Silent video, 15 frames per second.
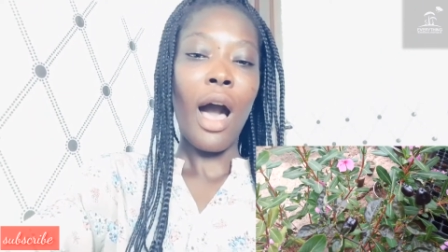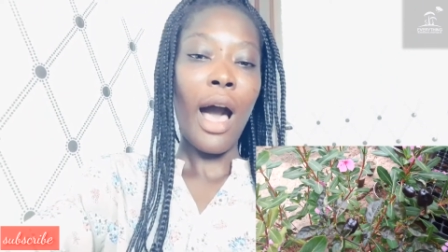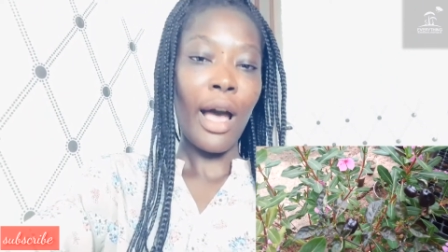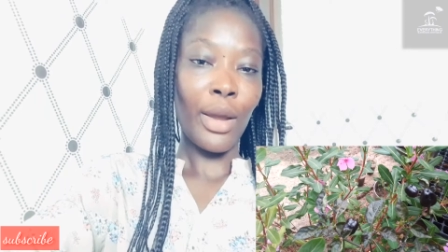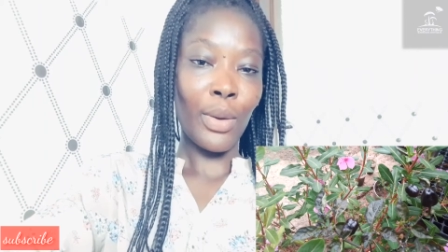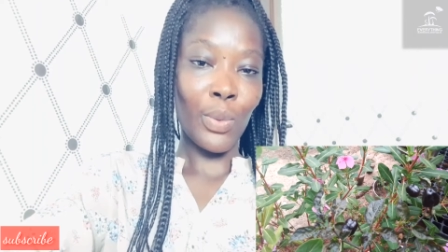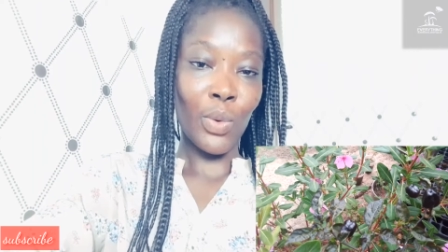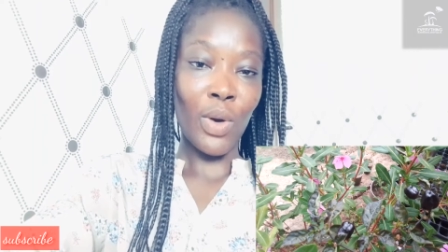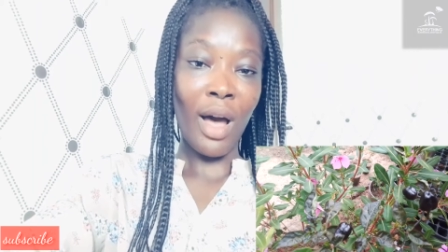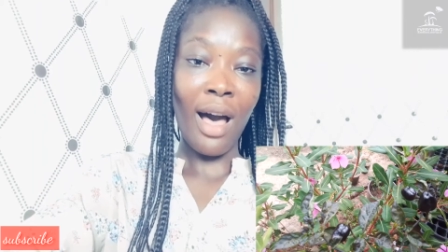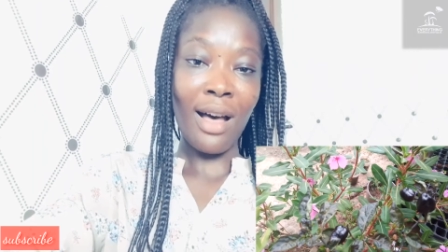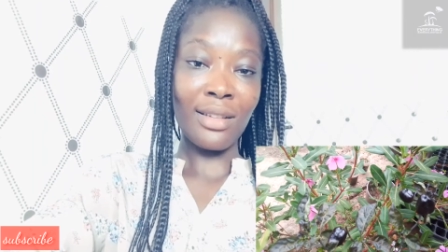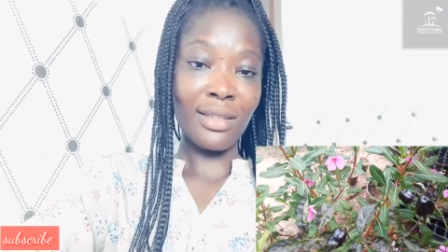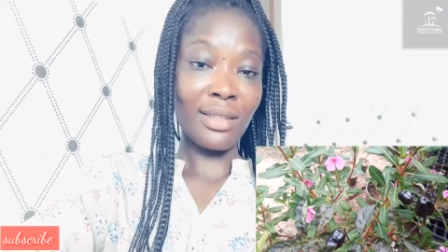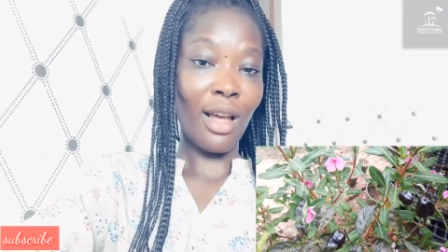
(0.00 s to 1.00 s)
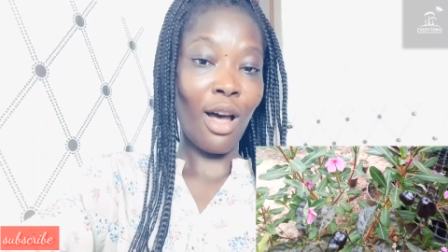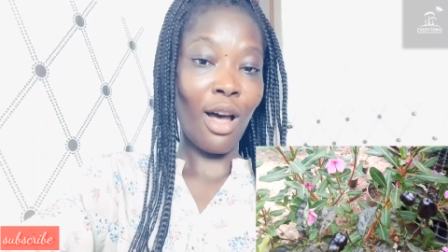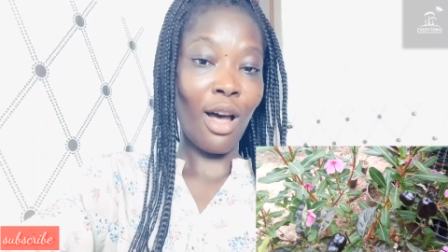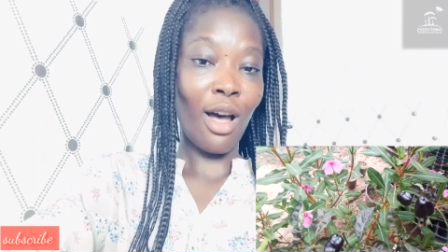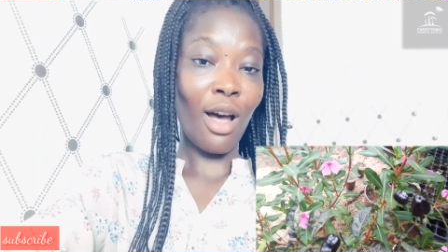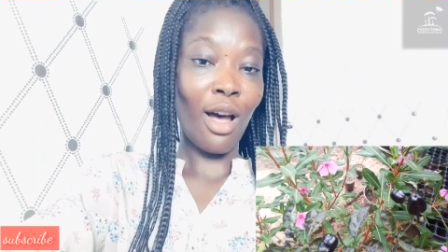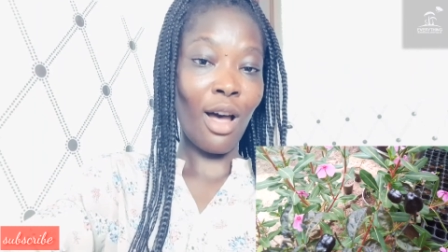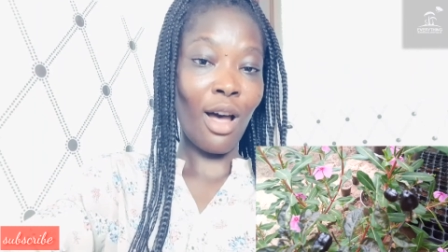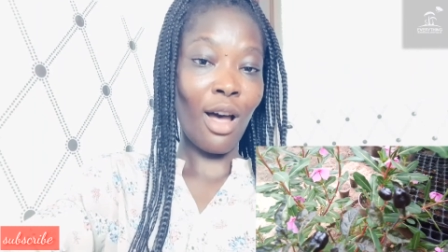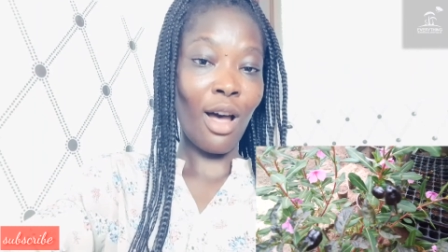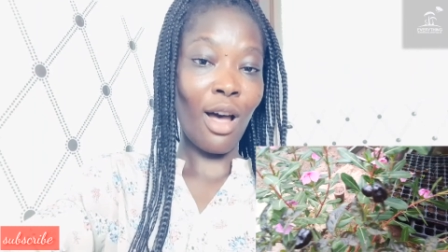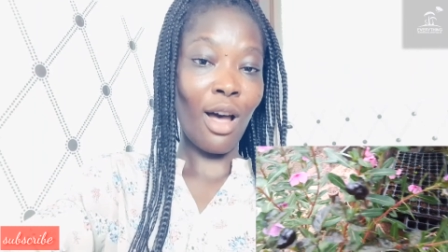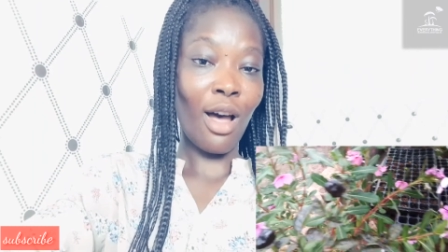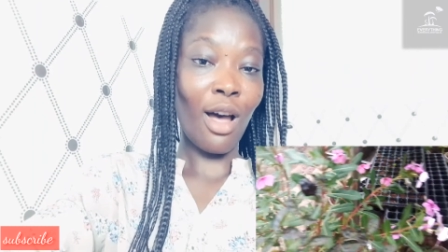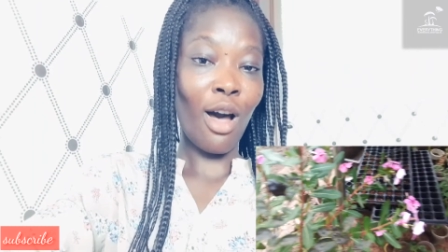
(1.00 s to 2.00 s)
I will answer
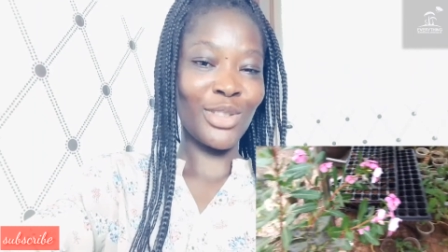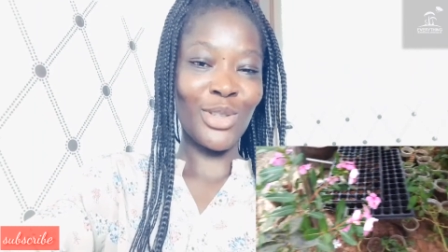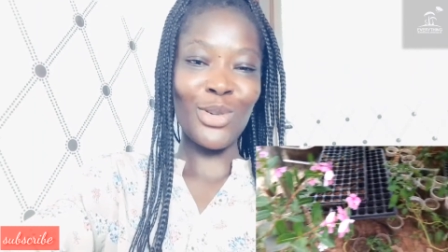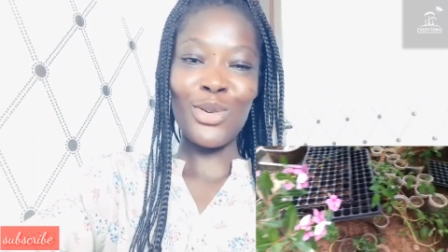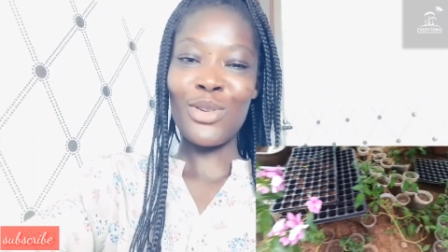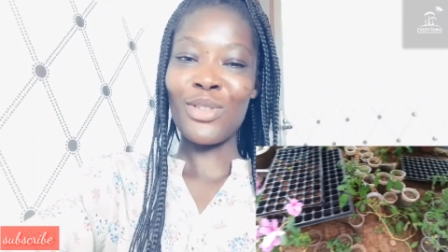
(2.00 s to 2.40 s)
questions.